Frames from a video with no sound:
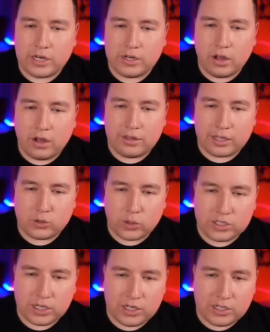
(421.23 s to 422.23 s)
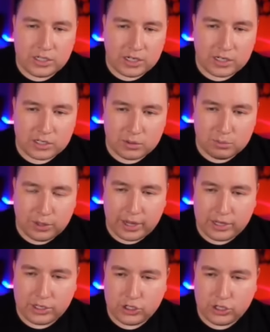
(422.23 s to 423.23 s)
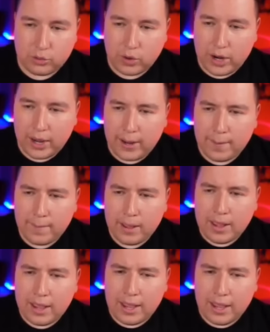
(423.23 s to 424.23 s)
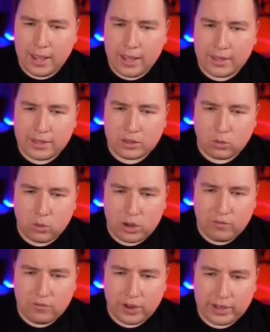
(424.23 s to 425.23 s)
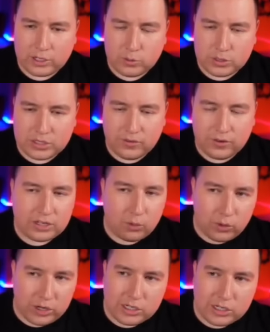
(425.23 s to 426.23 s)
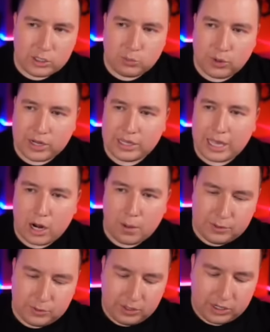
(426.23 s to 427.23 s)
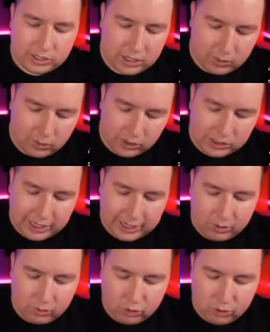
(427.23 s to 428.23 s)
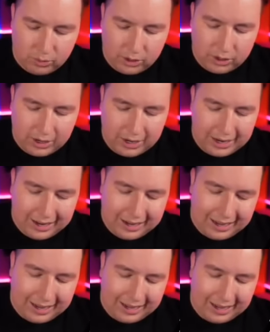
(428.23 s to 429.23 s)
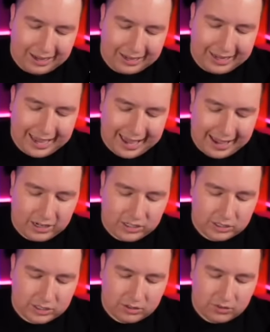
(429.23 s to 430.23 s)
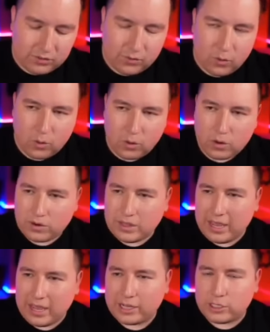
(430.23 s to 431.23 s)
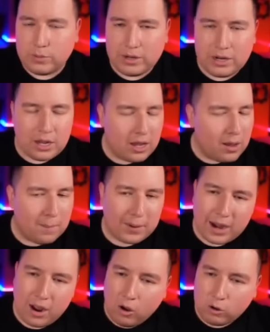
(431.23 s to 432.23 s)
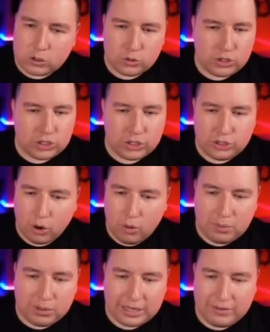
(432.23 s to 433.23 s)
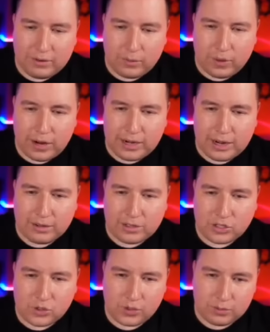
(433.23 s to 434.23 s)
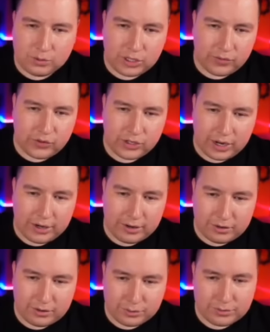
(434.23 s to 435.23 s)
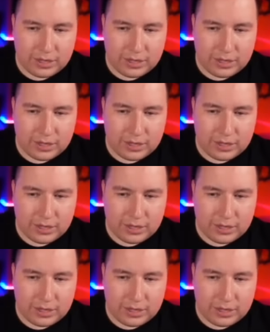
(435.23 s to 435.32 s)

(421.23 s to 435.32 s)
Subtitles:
on. That's why Sadie Sink isn't playing Jean Grey, and that the role Kevin Feige is specific. The reason he's bringing that up is because there was like a rumored cast for the X-Men, but I also just don't believe it right now. This is from Jeff Snyder, who